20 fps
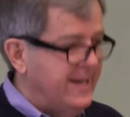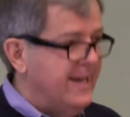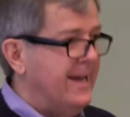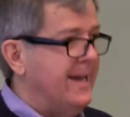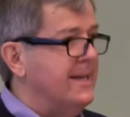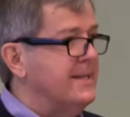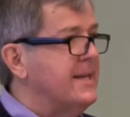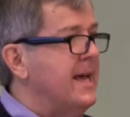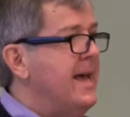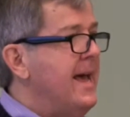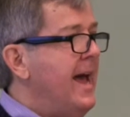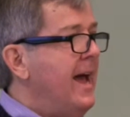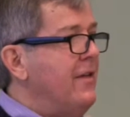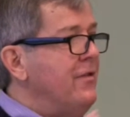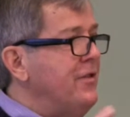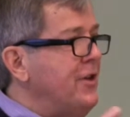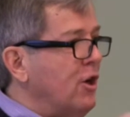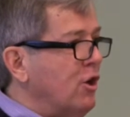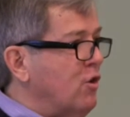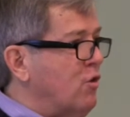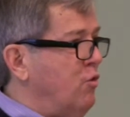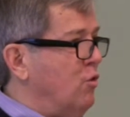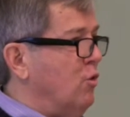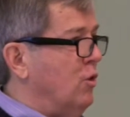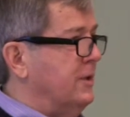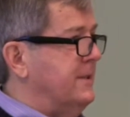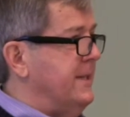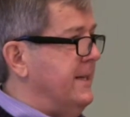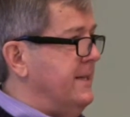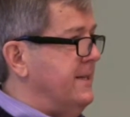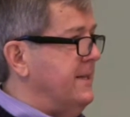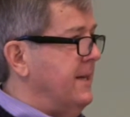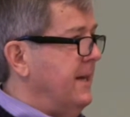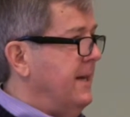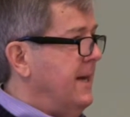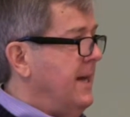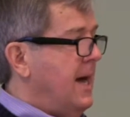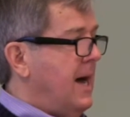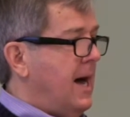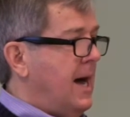kings and their cruelties.
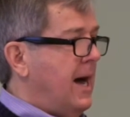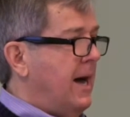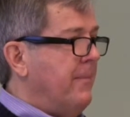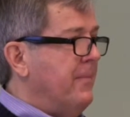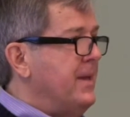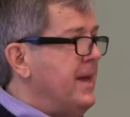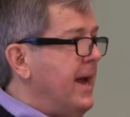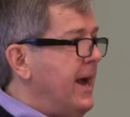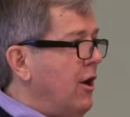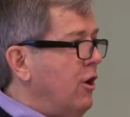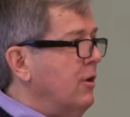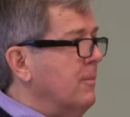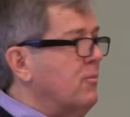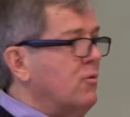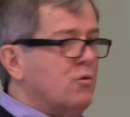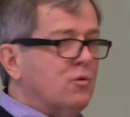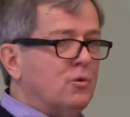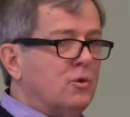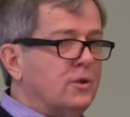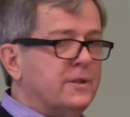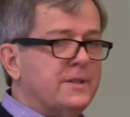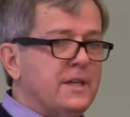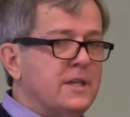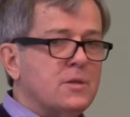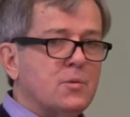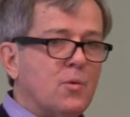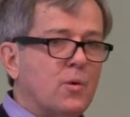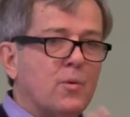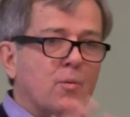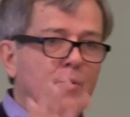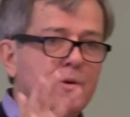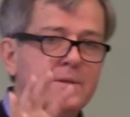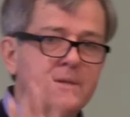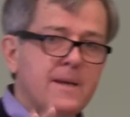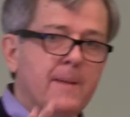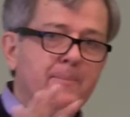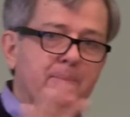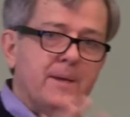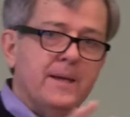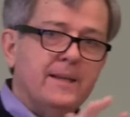The Arab cruelties were
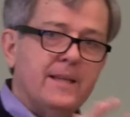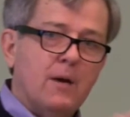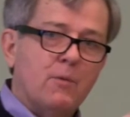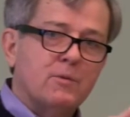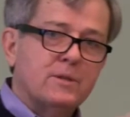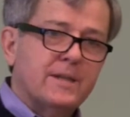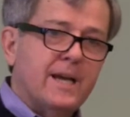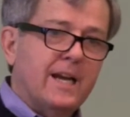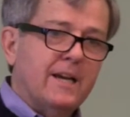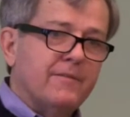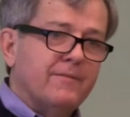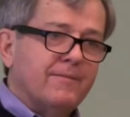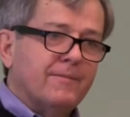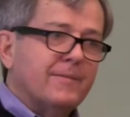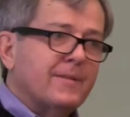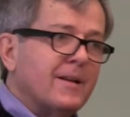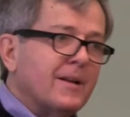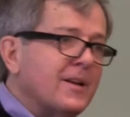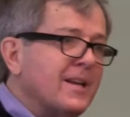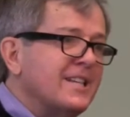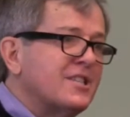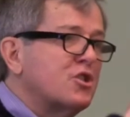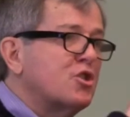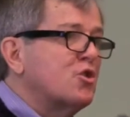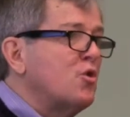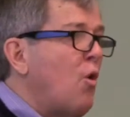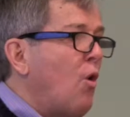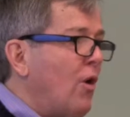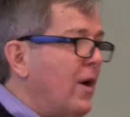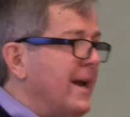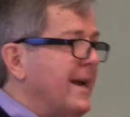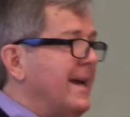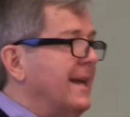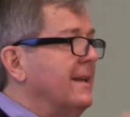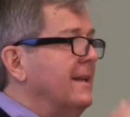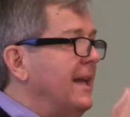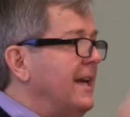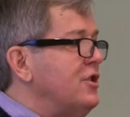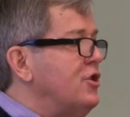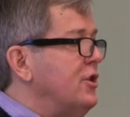something that was kind of historic
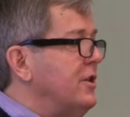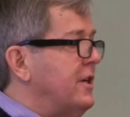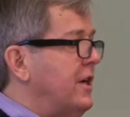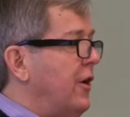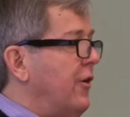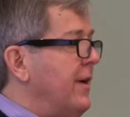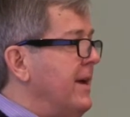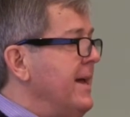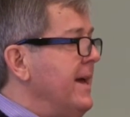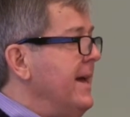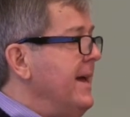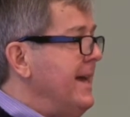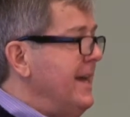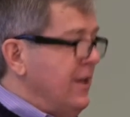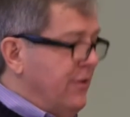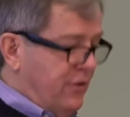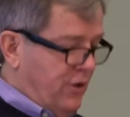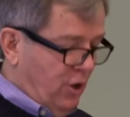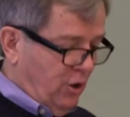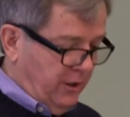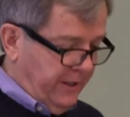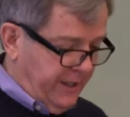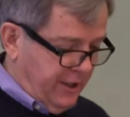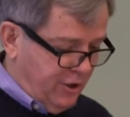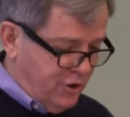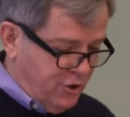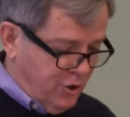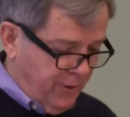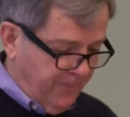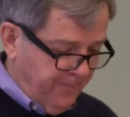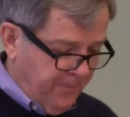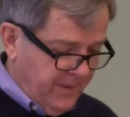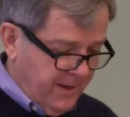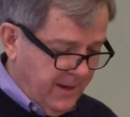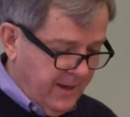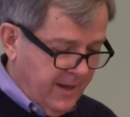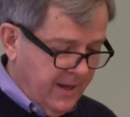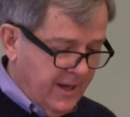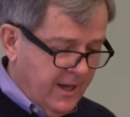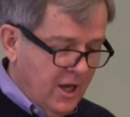and legendary in their literature.
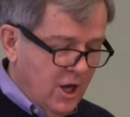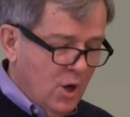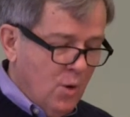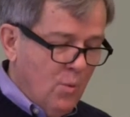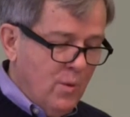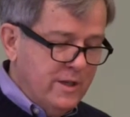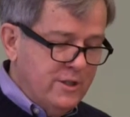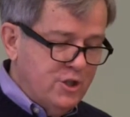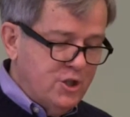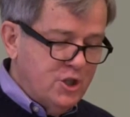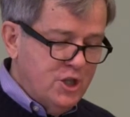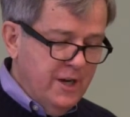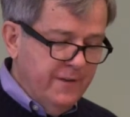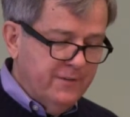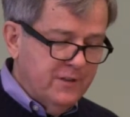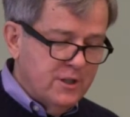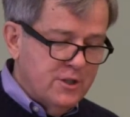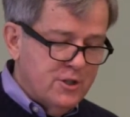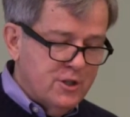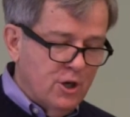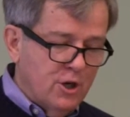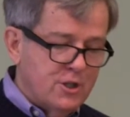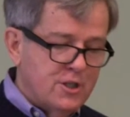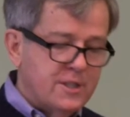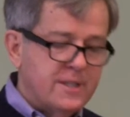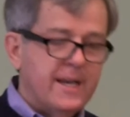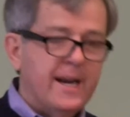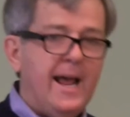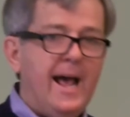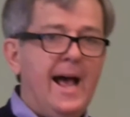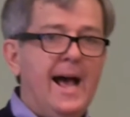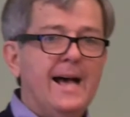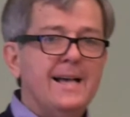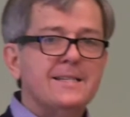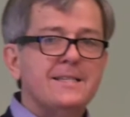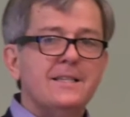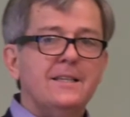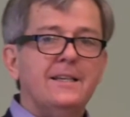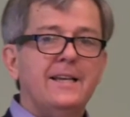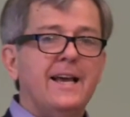When Shift asserts that
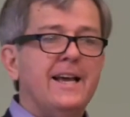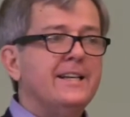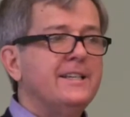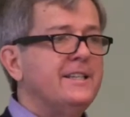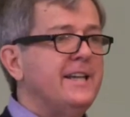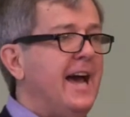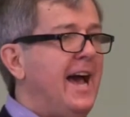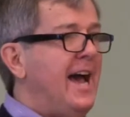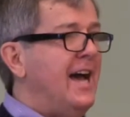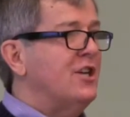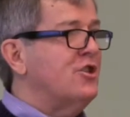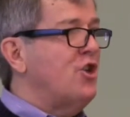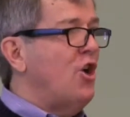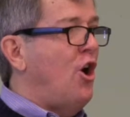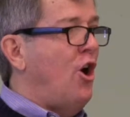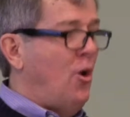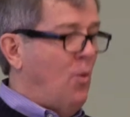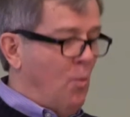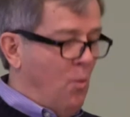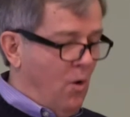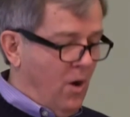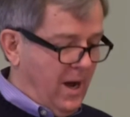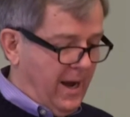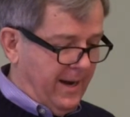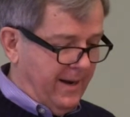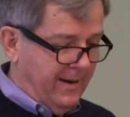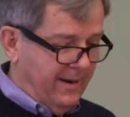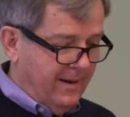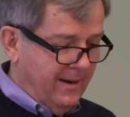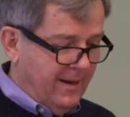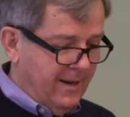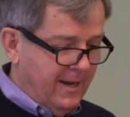Aslan and Tash are one,